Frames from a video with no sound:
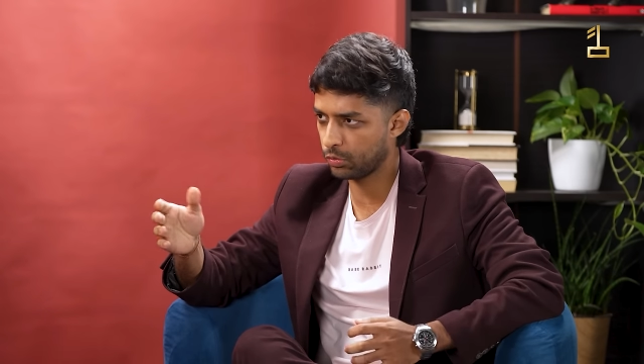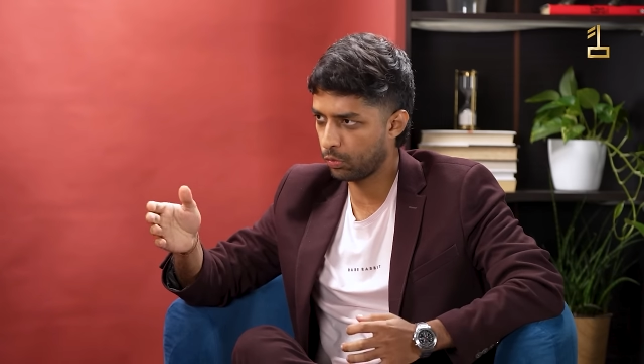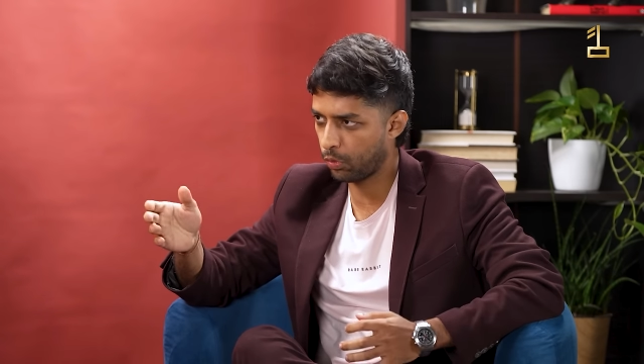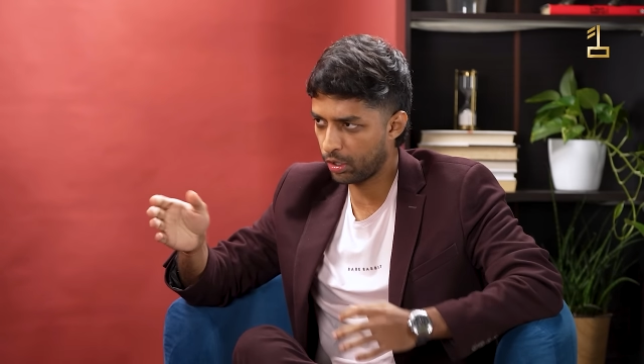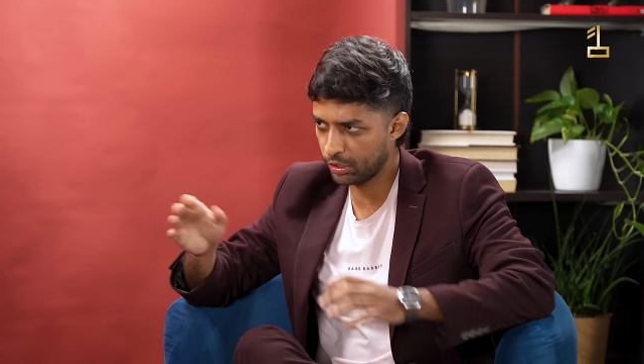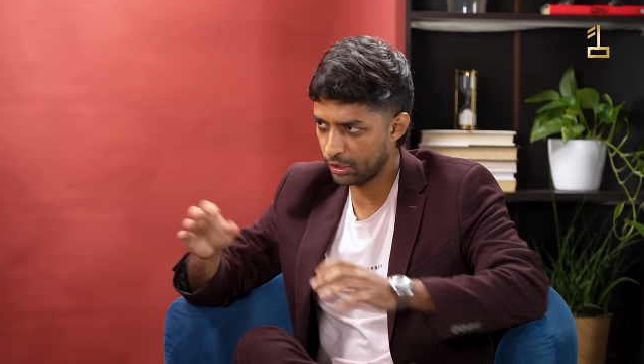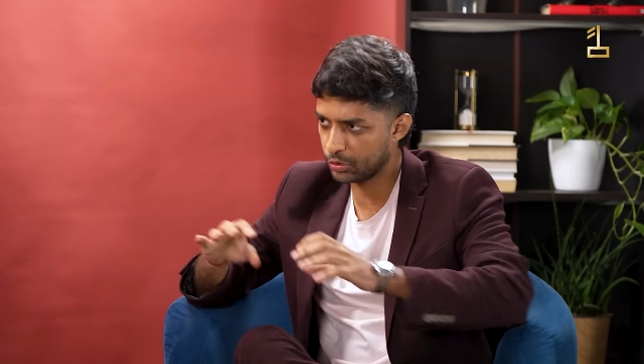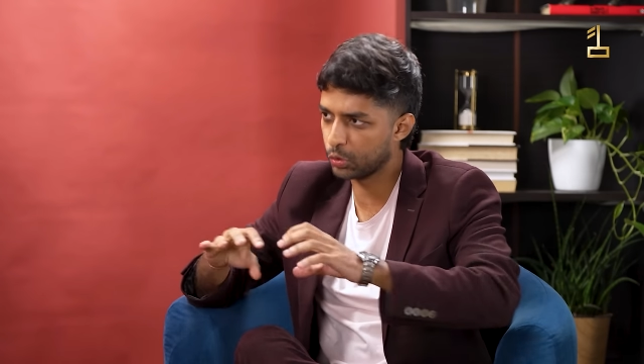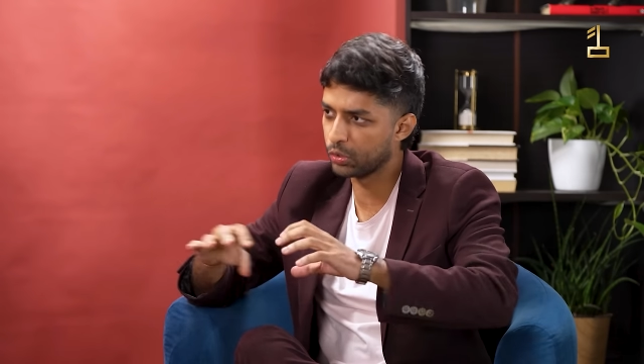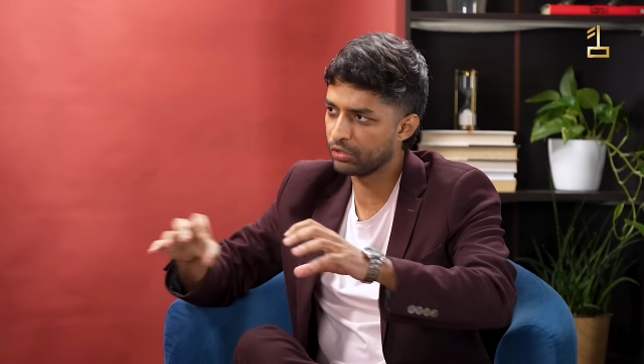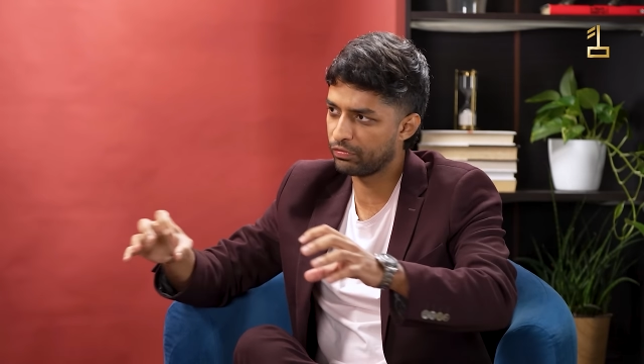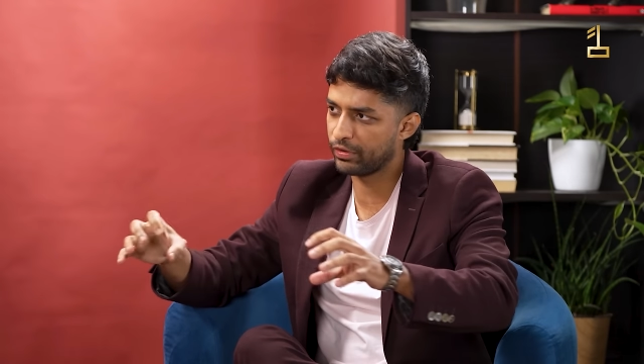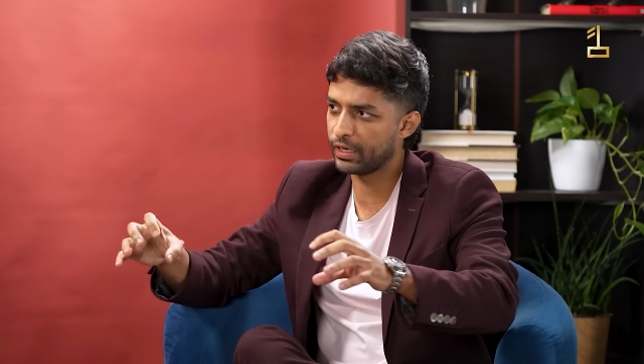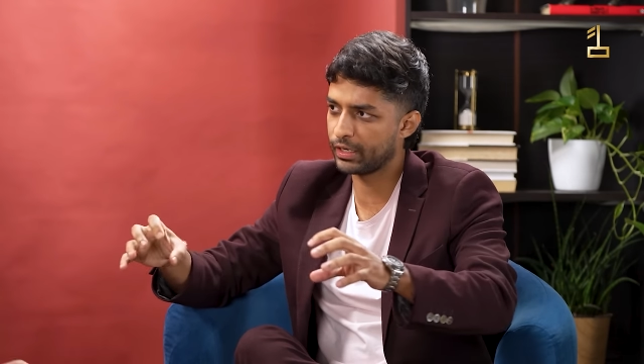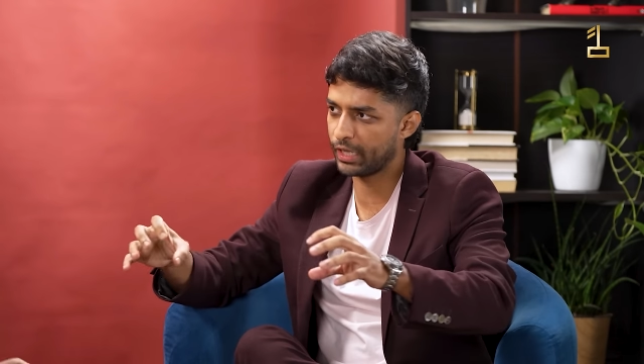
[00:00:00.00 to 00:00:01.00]
what are the two
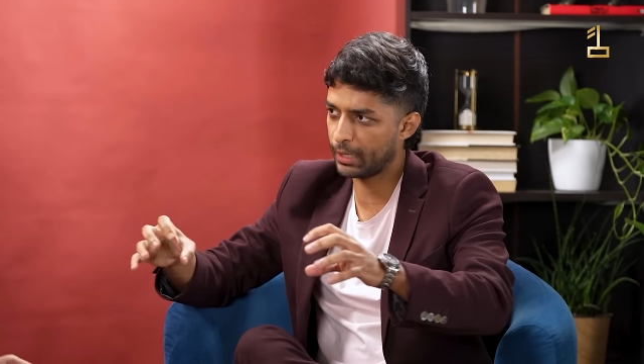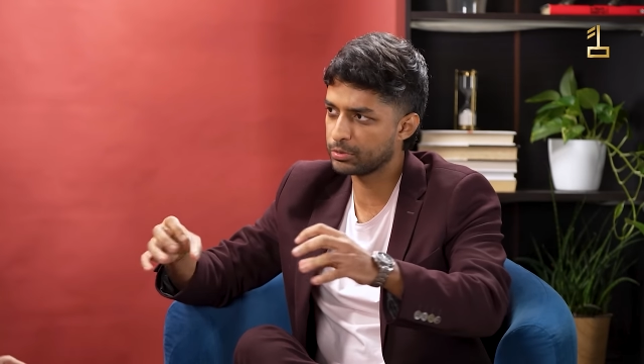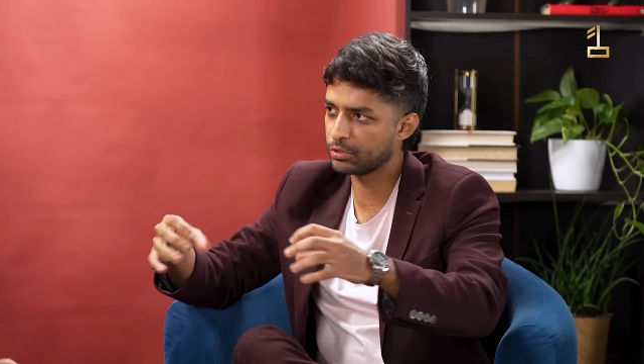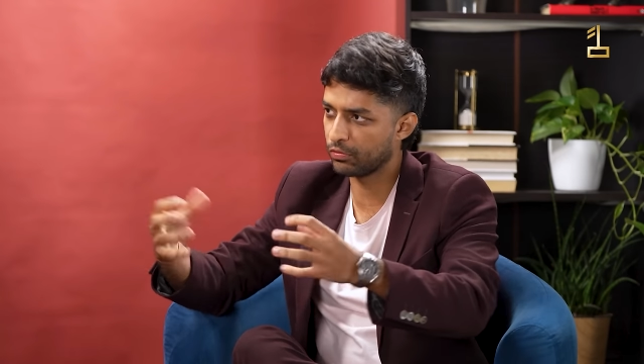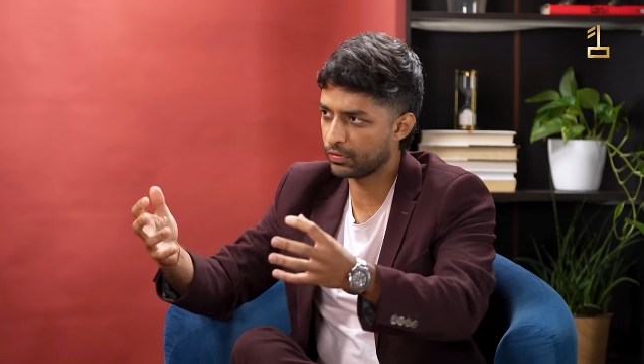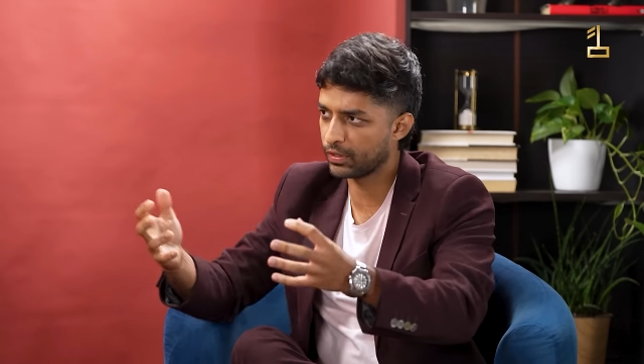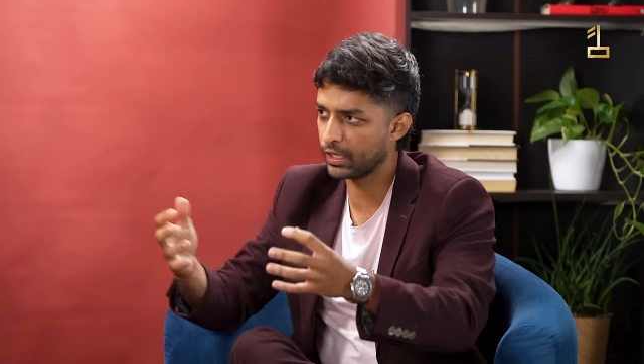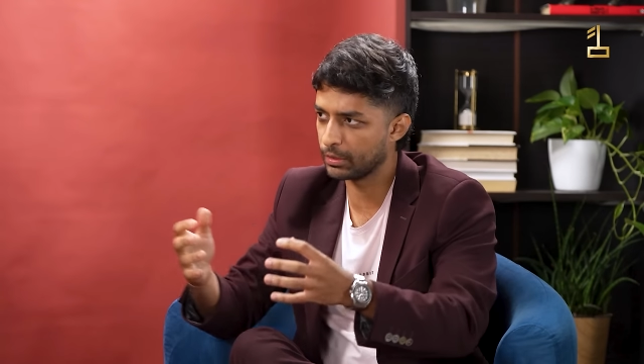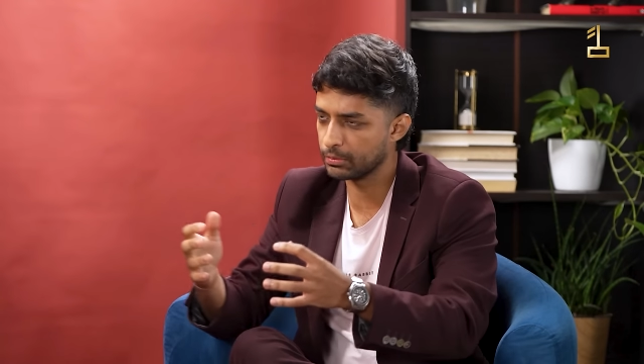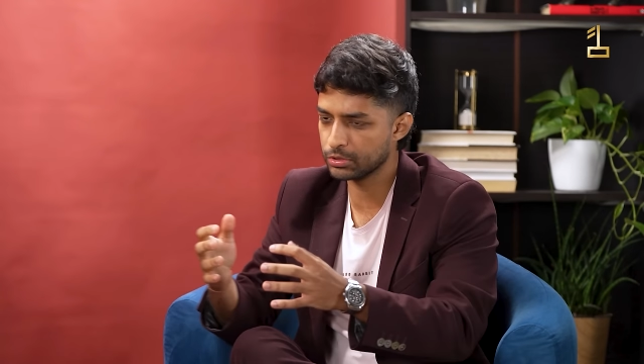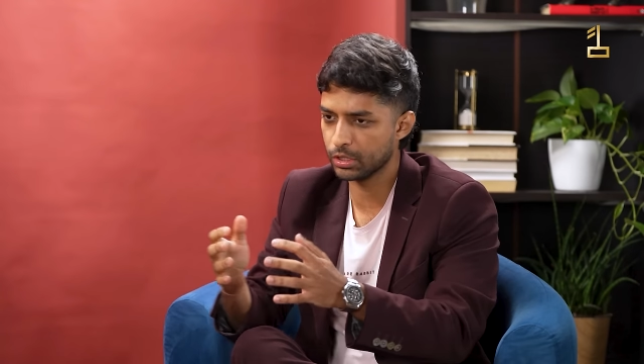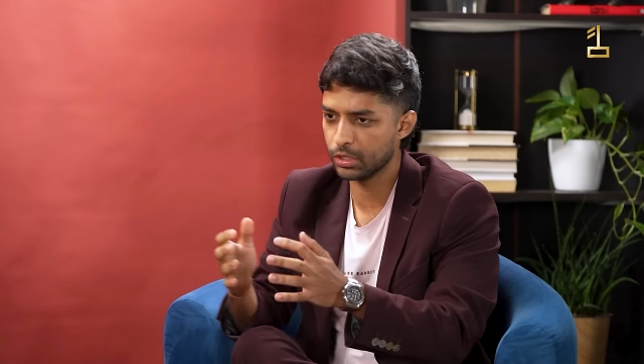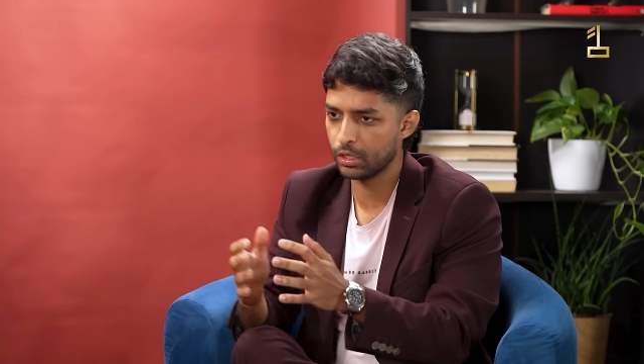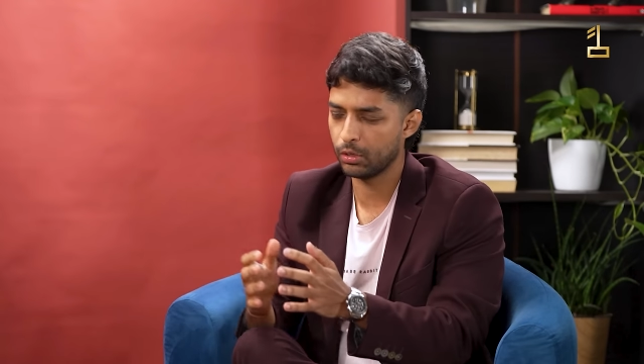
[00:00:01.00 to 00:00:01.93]
different types of claims.